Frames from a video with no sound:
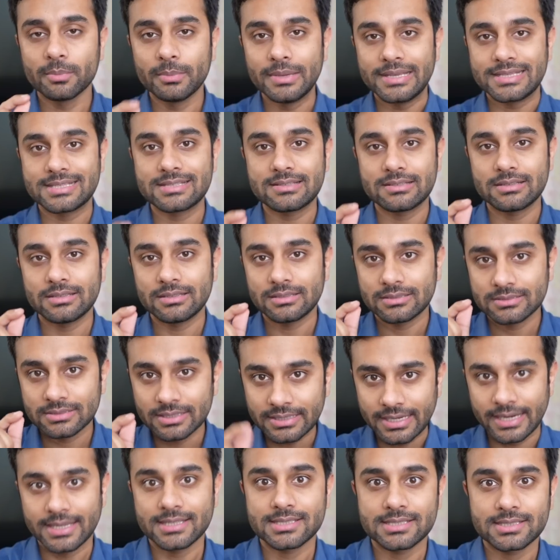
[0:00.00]
miss
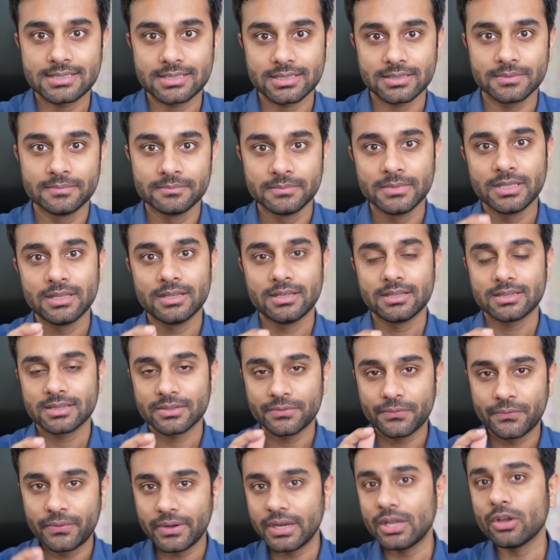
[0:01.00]
the test.
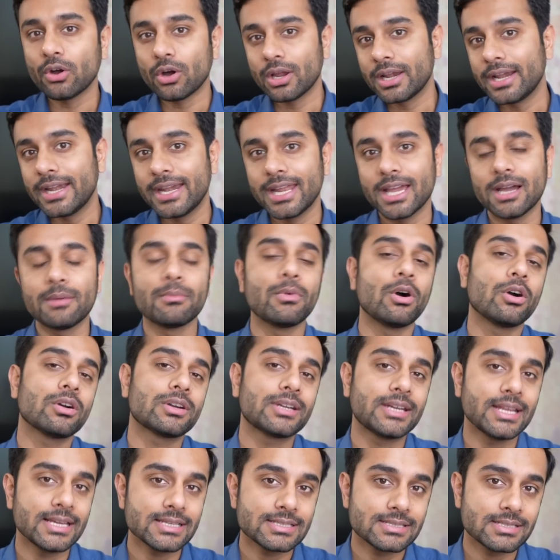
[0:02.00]
The free All India
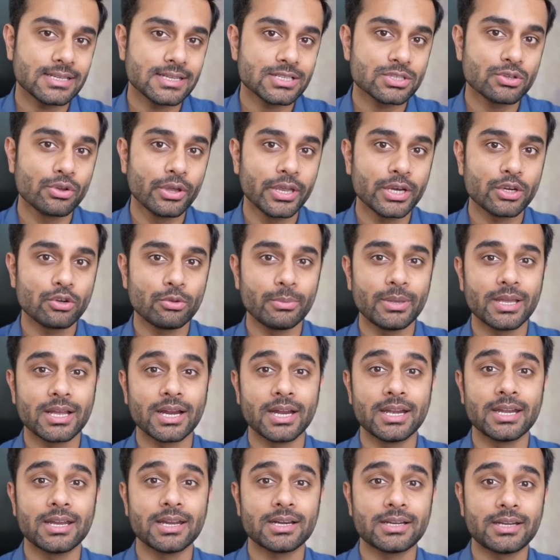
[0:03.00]
mock test is going to be
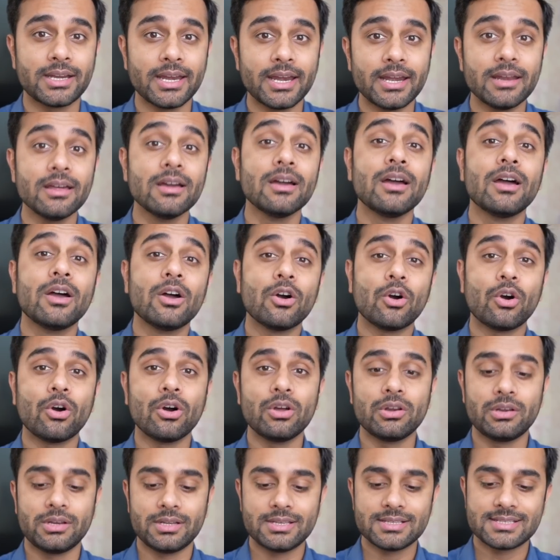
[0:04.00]
conducted
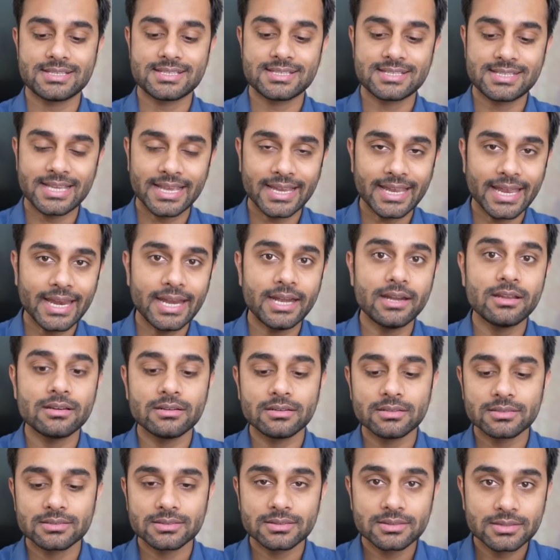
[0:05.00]
on
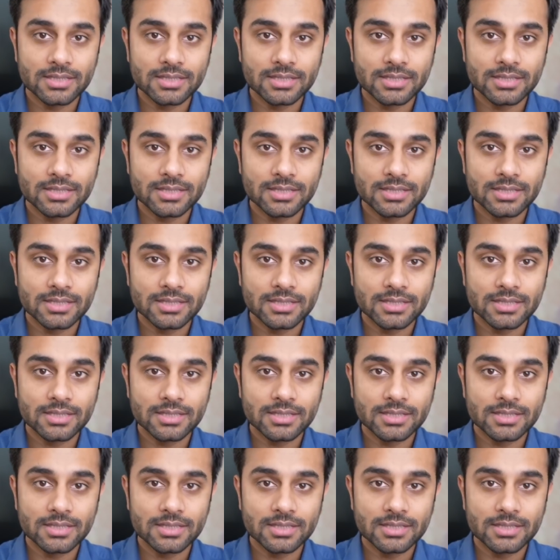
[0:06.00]
2nd,